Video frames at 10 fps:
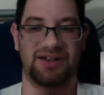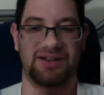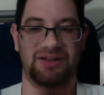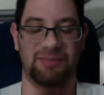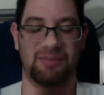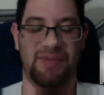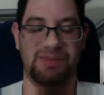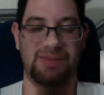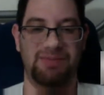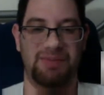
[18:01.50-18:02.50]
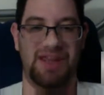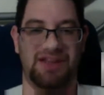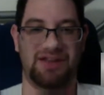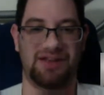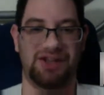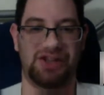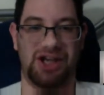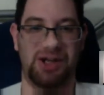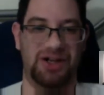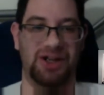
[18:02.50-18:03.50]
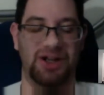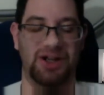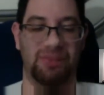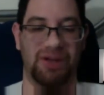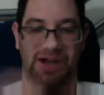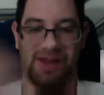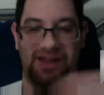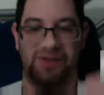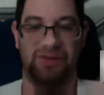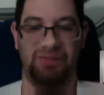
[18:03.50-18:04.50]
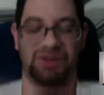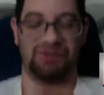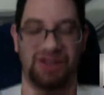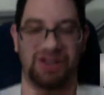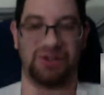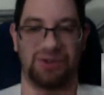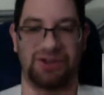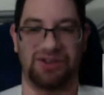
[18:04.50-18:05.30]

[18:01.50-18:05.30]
maybe change it a little, but I think it would be really cool.